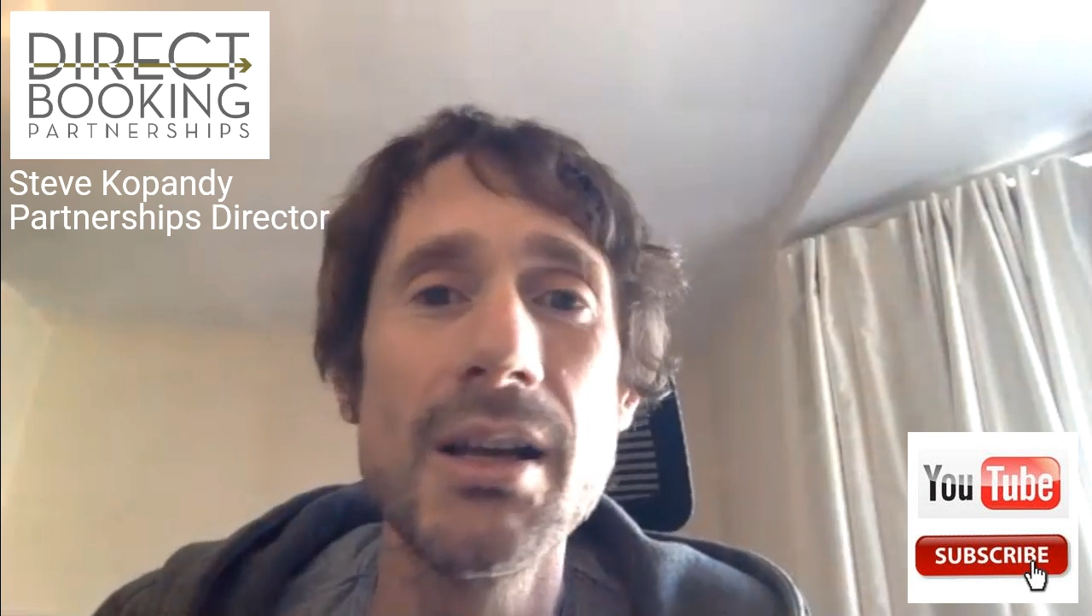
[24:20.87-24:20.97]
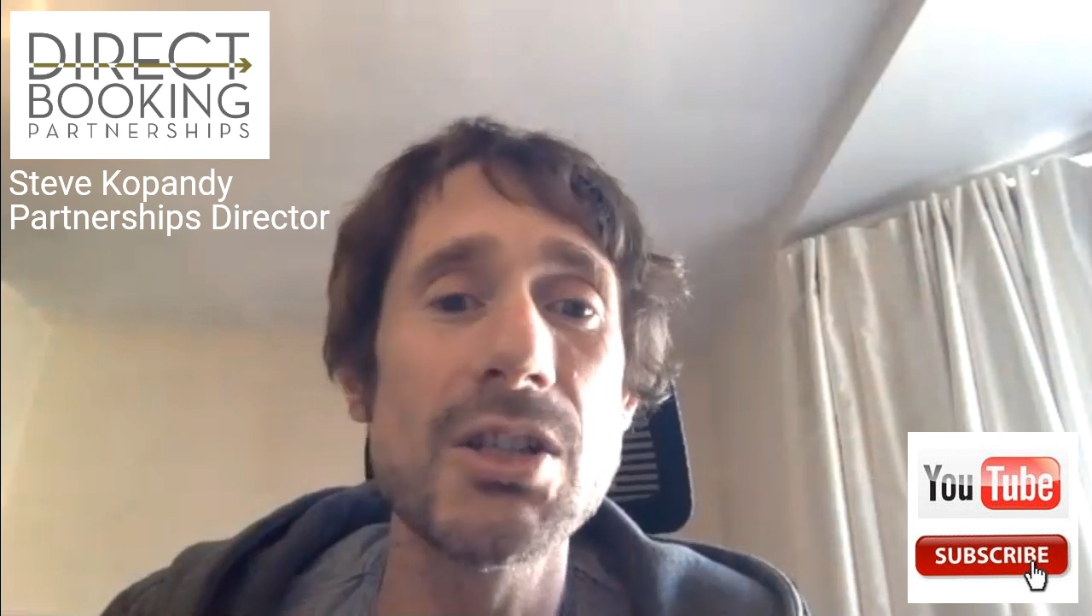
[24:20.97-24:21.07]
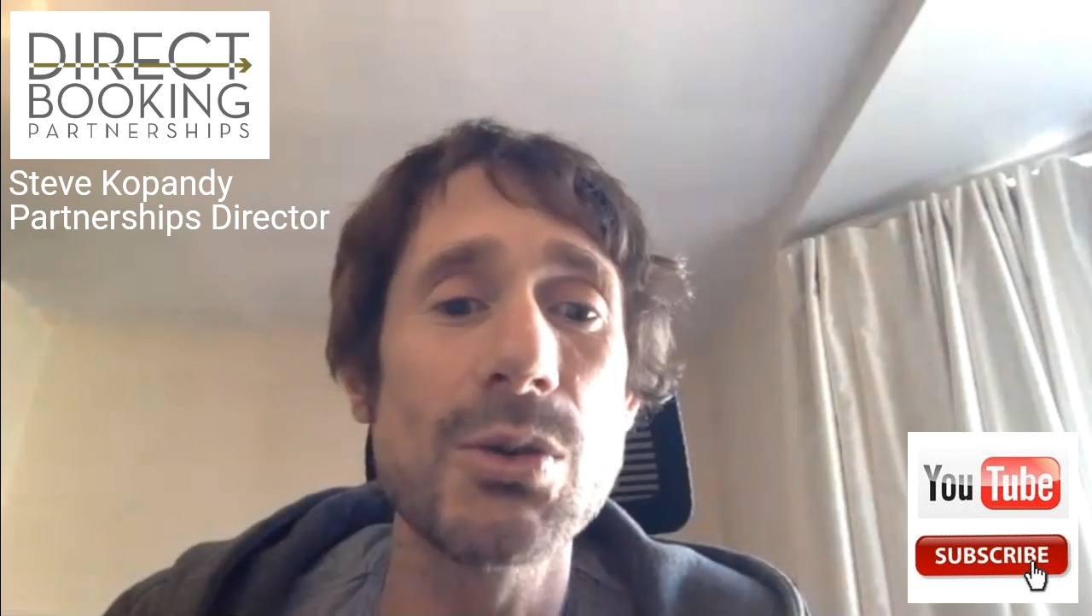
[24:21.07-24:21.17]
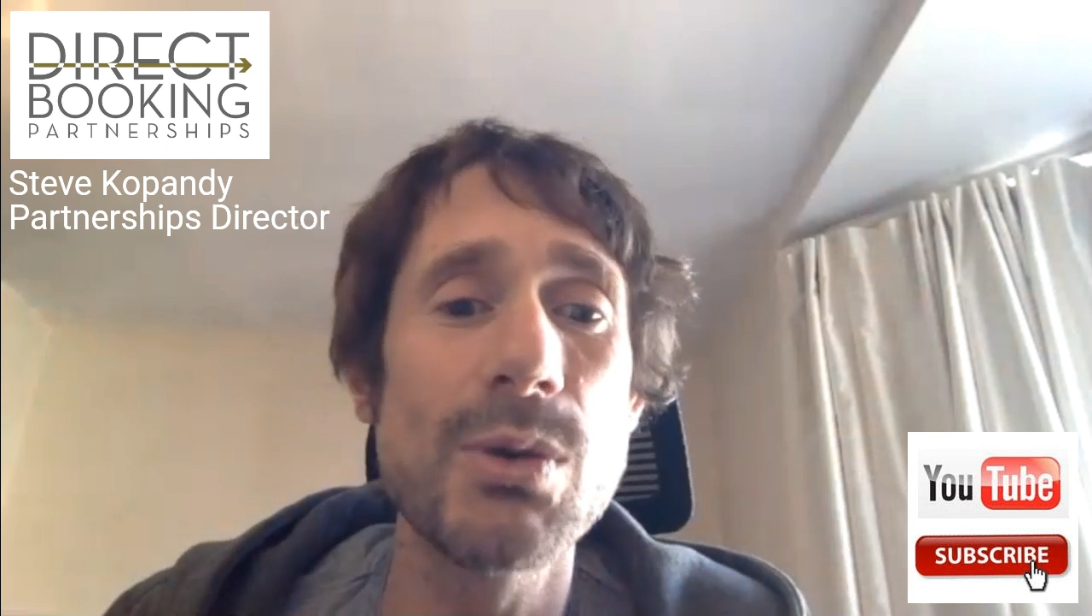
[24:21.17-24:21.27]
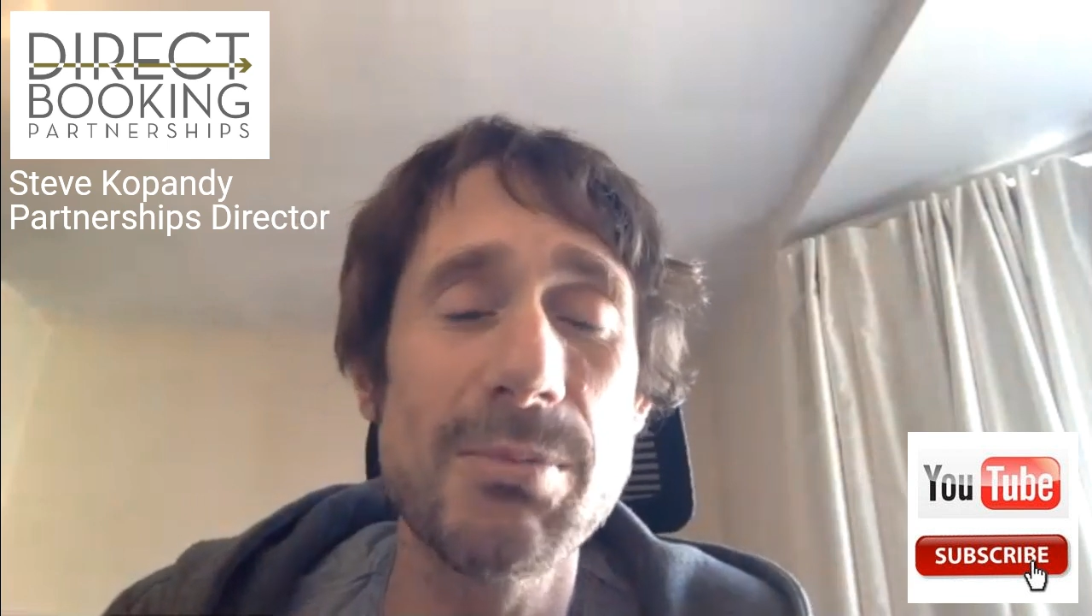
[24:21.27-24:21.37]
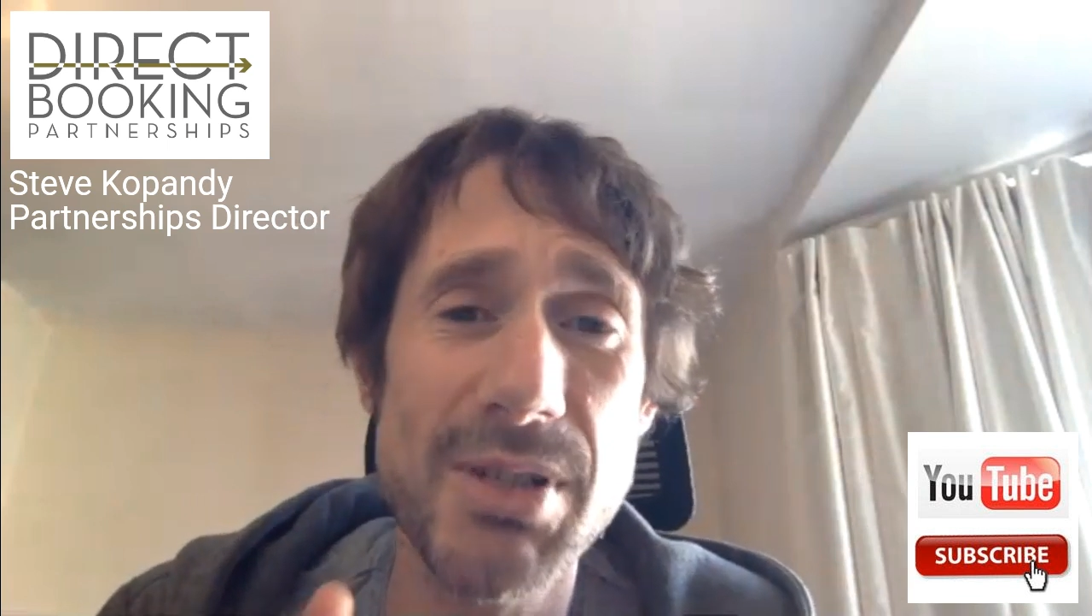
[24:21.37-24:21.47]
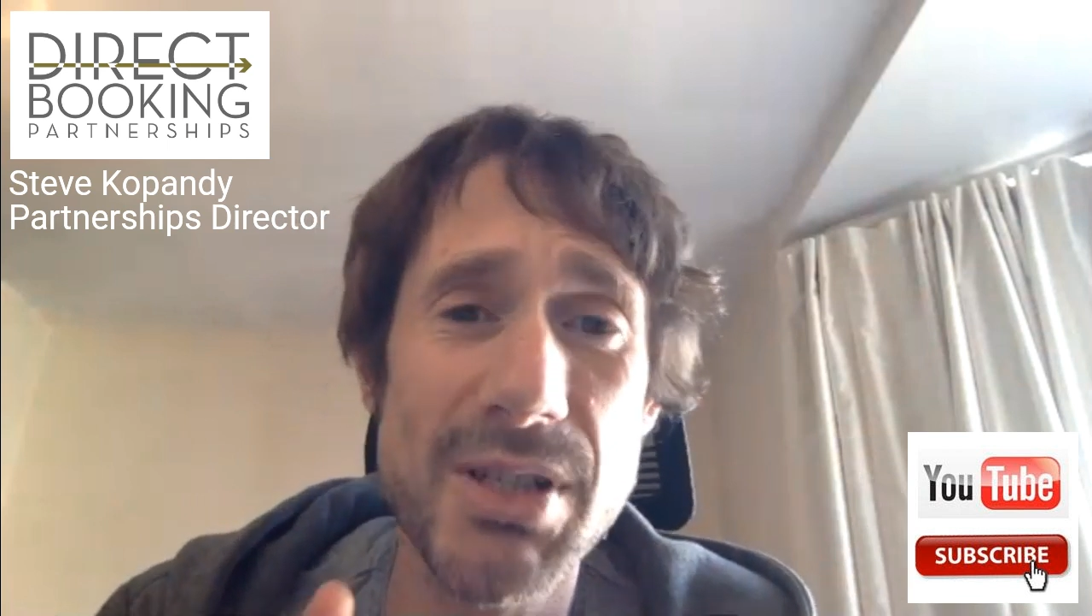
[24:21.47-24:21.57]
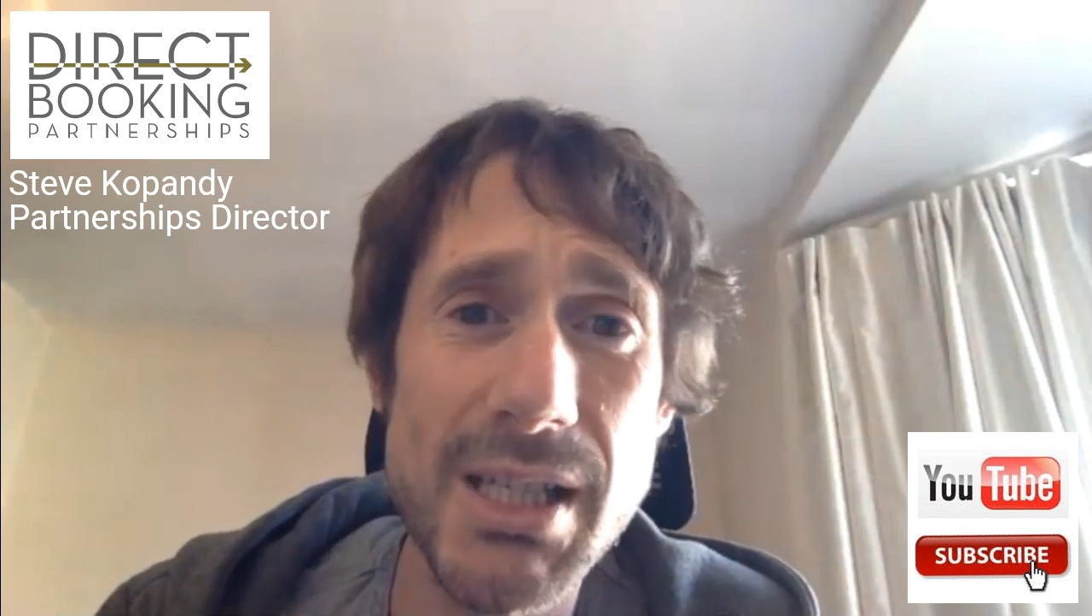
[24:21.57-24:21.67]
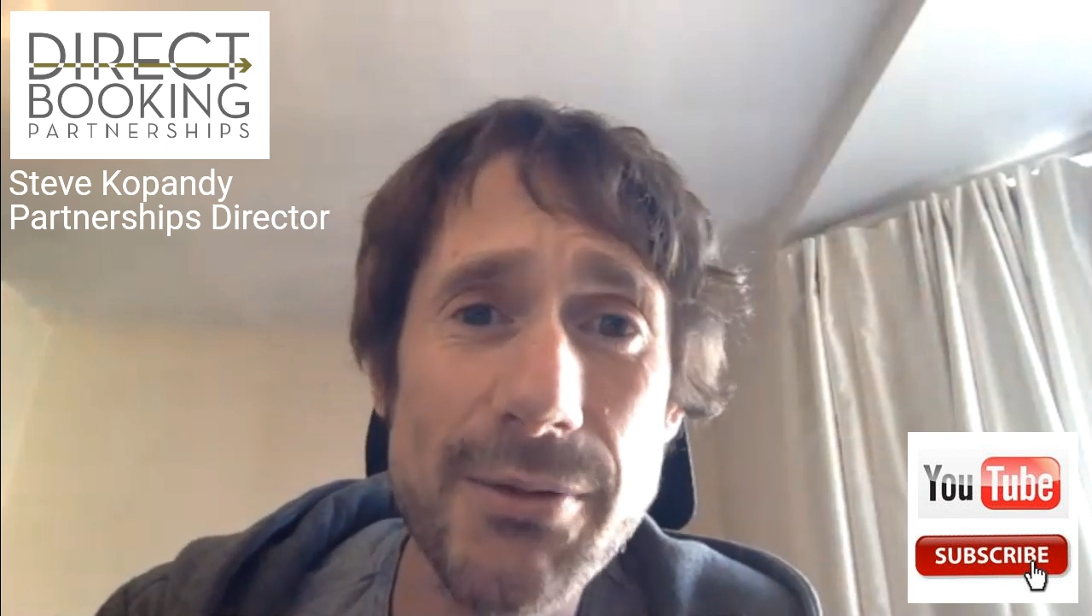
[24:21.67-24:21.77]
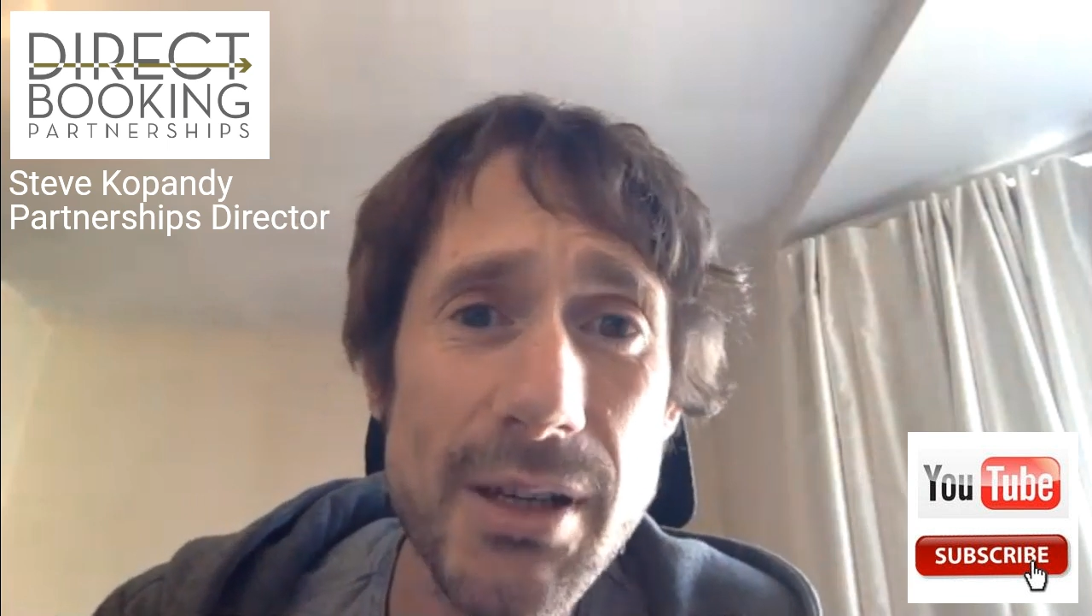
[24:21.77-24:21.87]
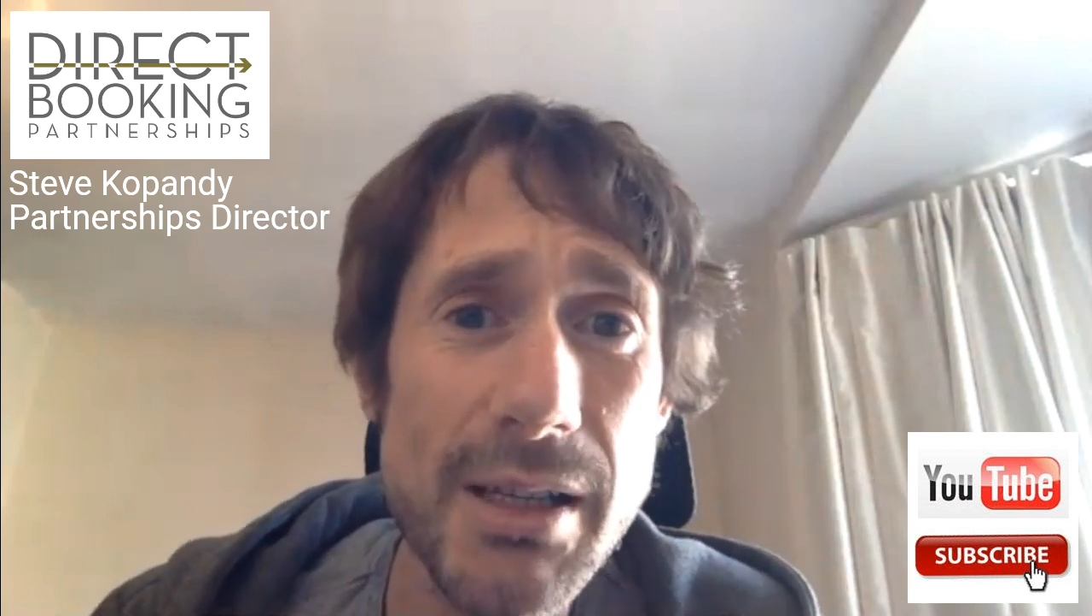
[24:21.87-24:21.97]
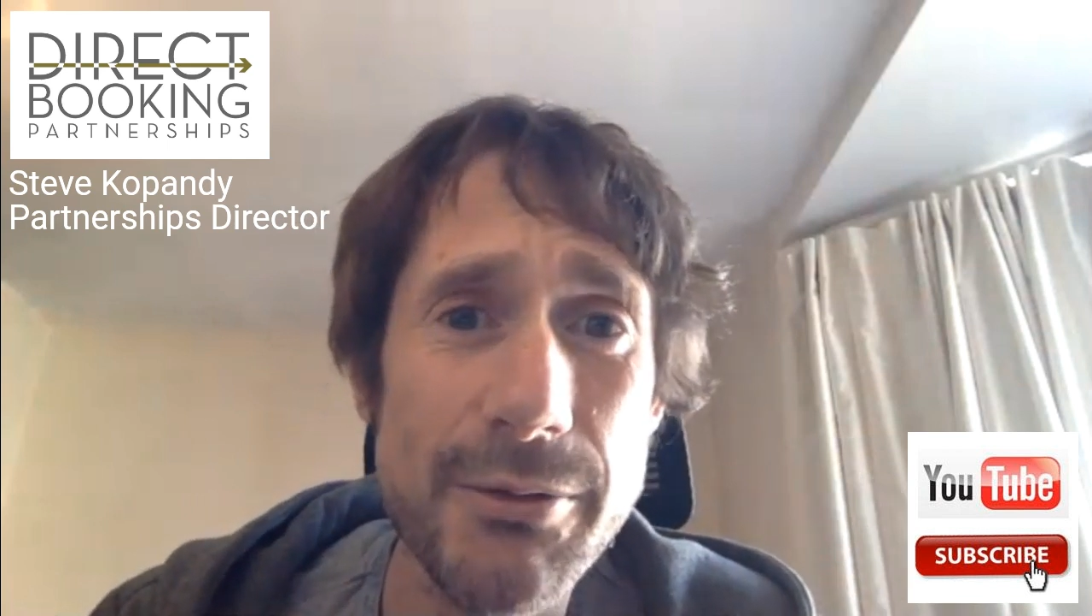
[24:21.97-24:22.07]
So we're specifically